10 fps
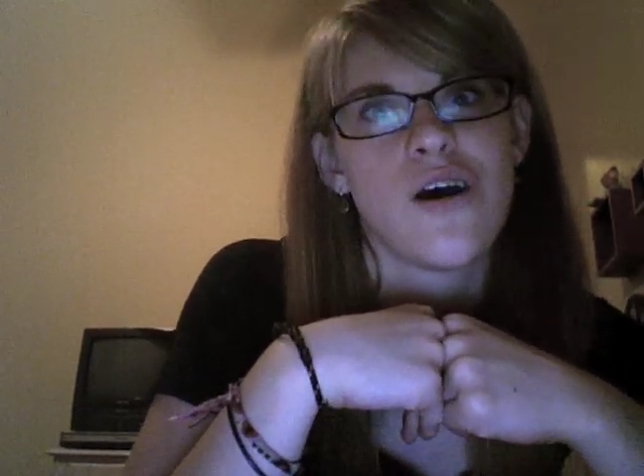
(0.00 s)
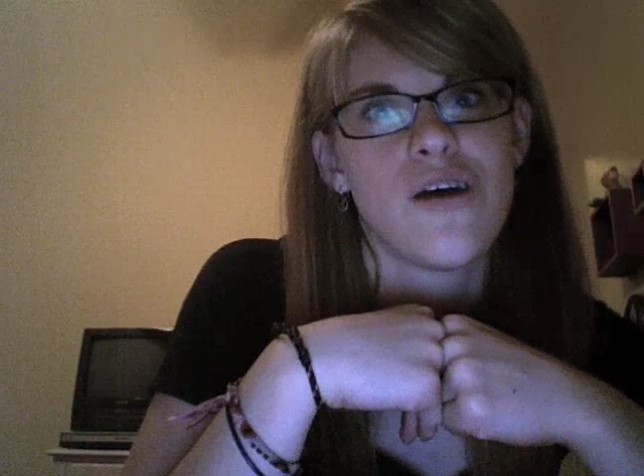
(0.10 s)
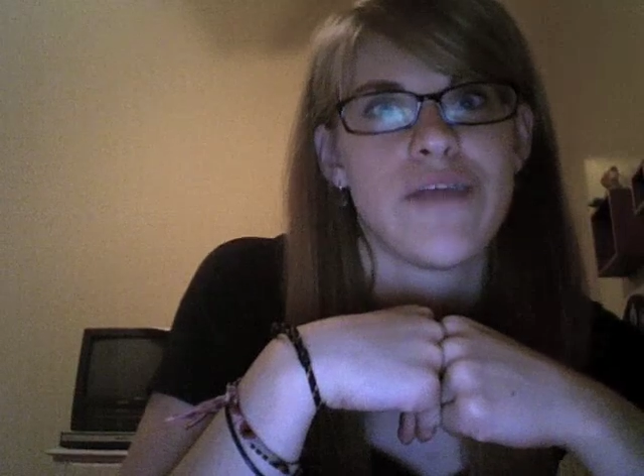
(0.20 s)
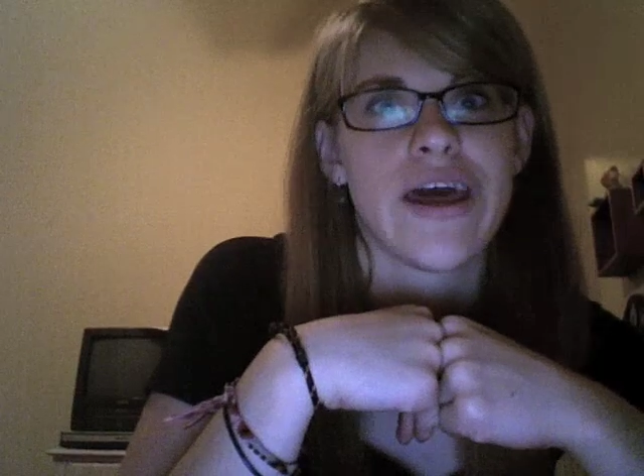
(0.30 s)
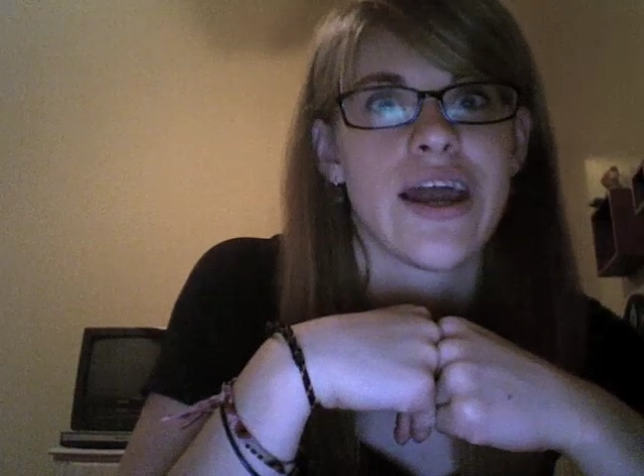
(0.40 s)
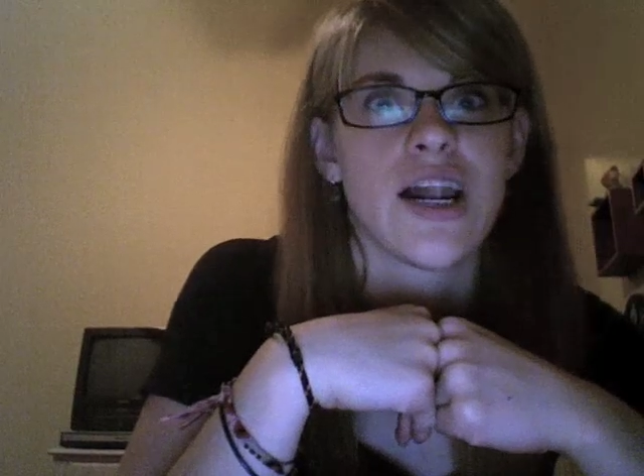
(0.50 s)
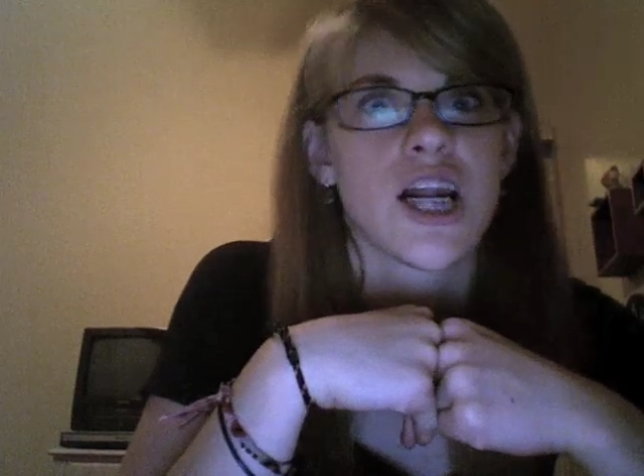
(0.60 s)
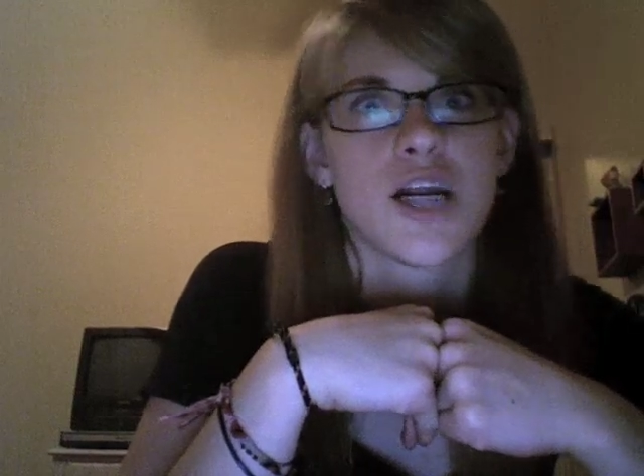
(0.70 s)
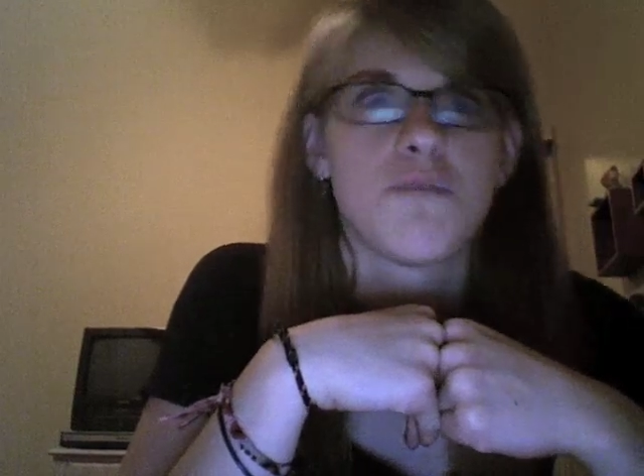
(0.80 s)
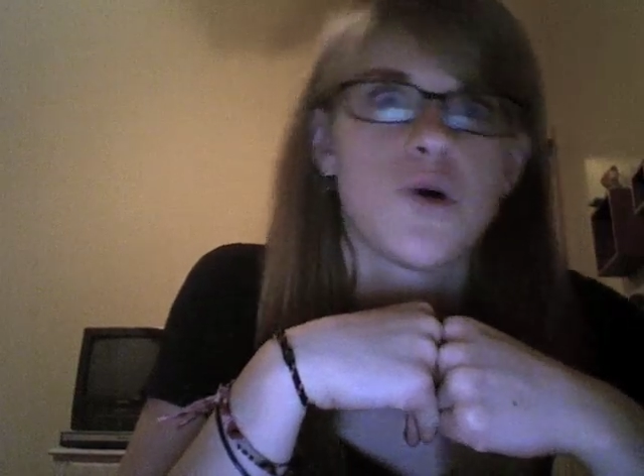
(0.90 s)
But I gotta
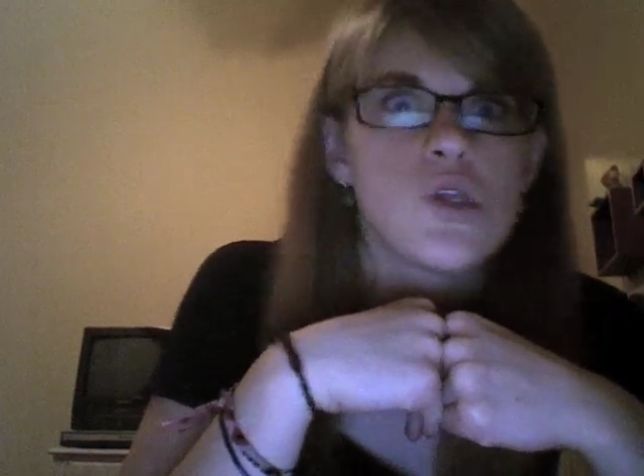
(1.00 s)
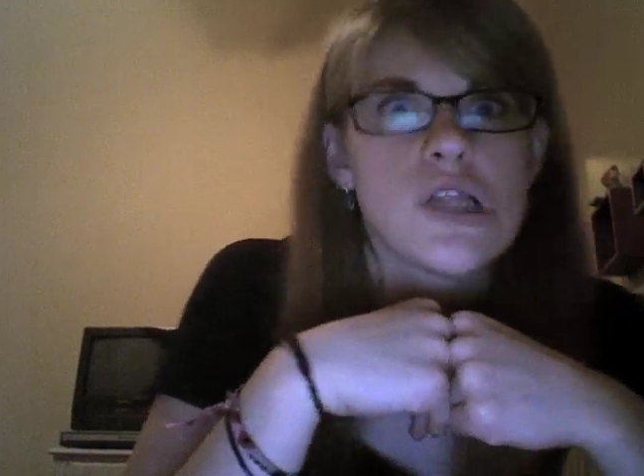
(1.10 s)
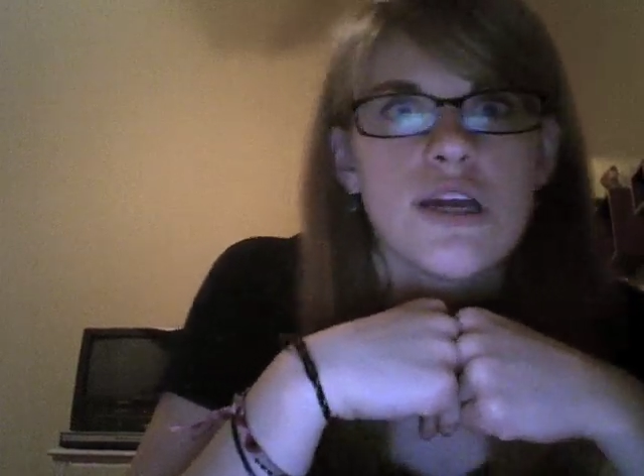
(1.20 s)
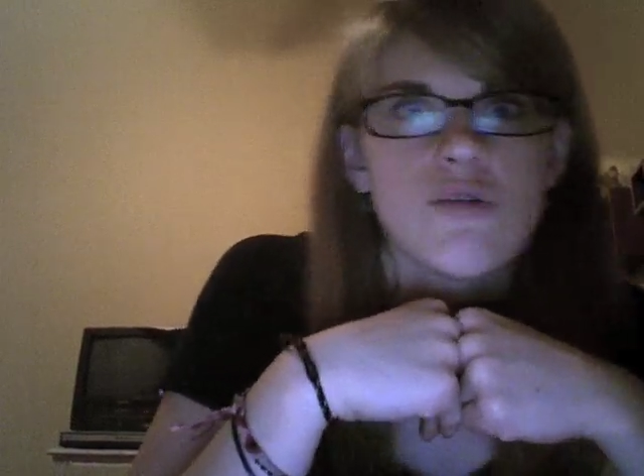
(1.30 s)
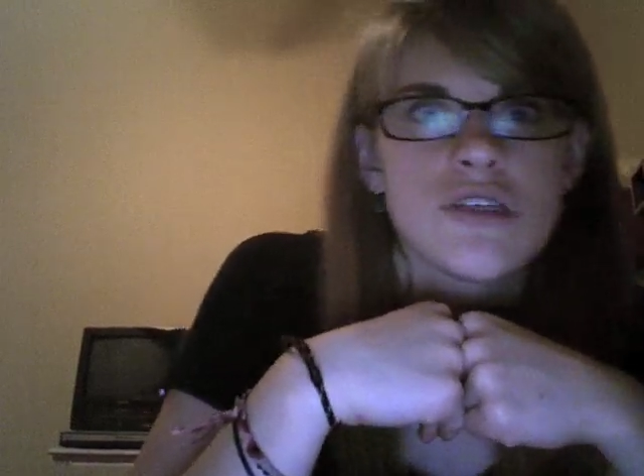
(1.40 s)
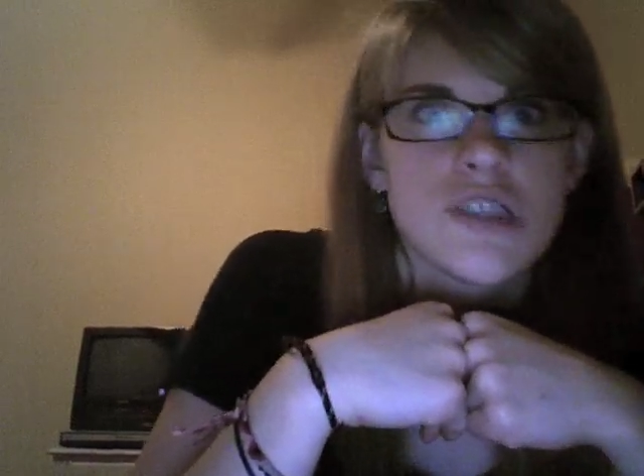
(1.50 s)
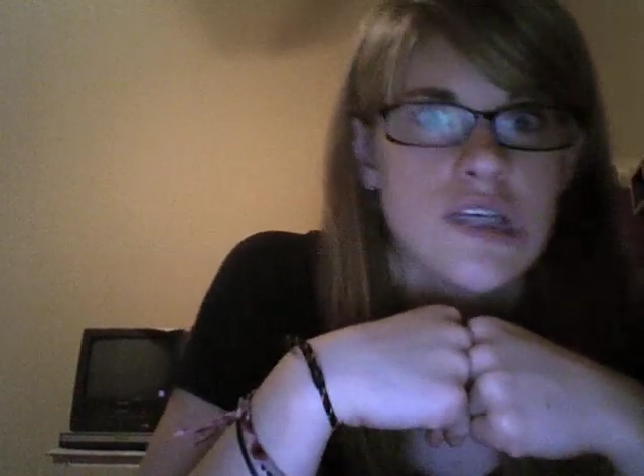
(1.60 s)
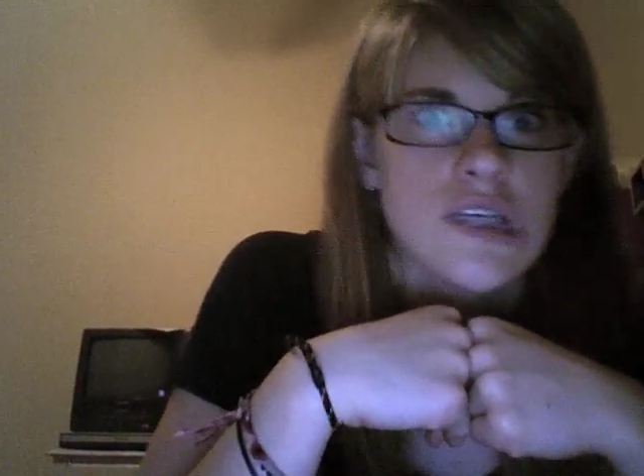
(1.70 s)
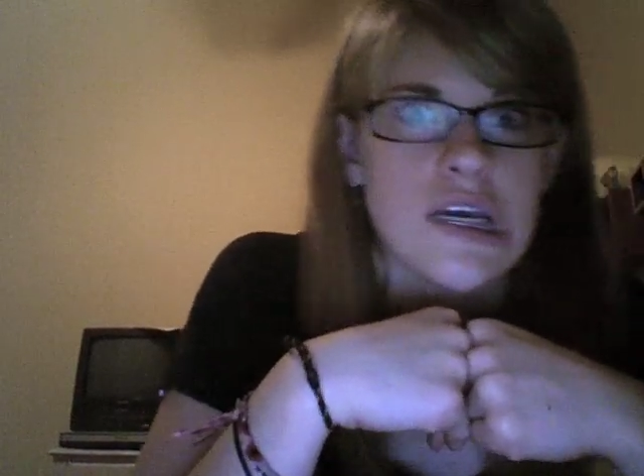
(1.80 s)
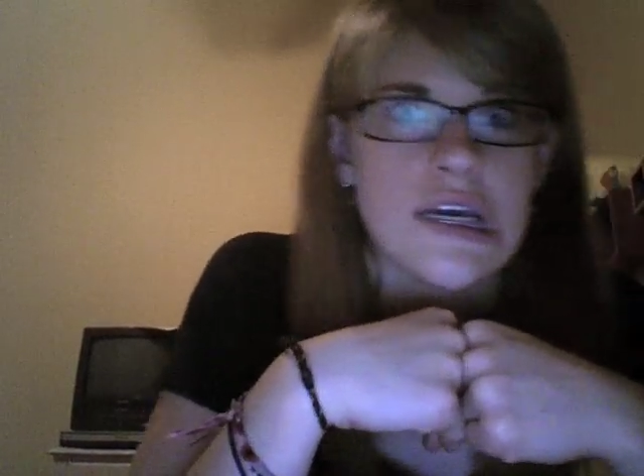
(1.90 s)
learn both languages,
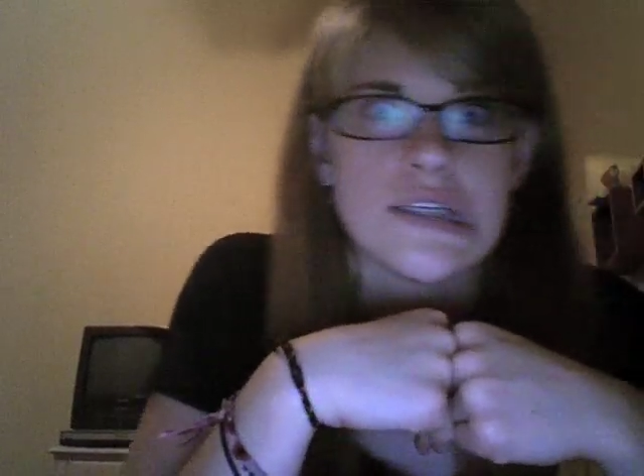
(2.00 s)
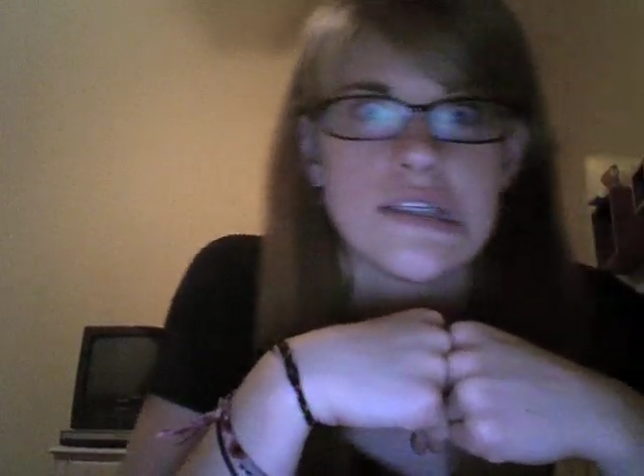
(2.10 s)
I guess,